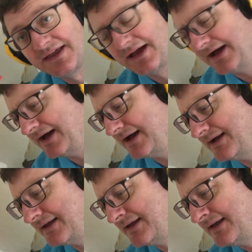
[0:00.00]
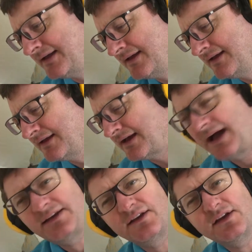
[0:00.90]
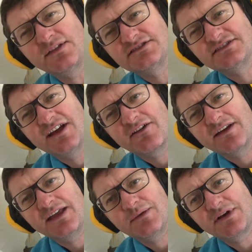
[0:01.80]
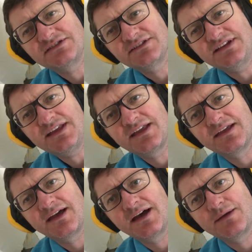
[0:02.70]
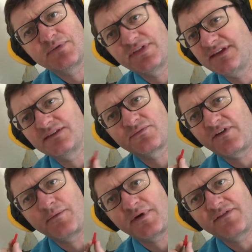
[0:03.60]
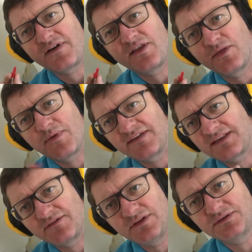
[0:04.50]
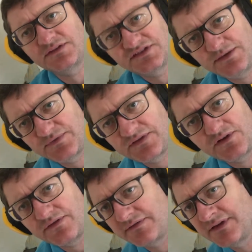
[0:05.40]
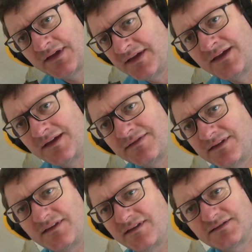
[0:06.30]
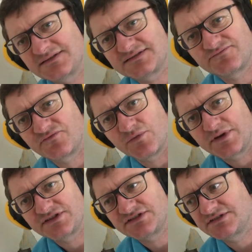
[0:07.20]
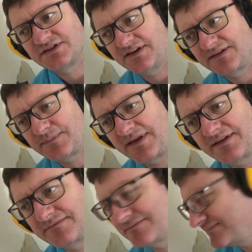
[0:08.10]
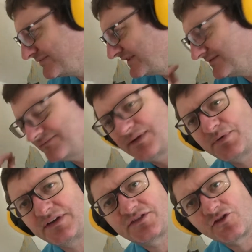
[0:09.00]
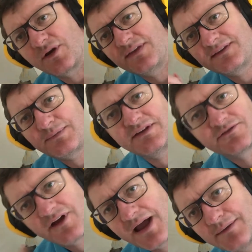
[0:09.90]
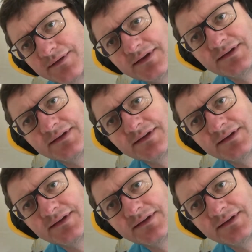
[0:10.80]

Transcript: I don't know the generic name actually, but these are by far the best. I've used the cheap stuff. They're just rubbish. You put your screw in, it spins around,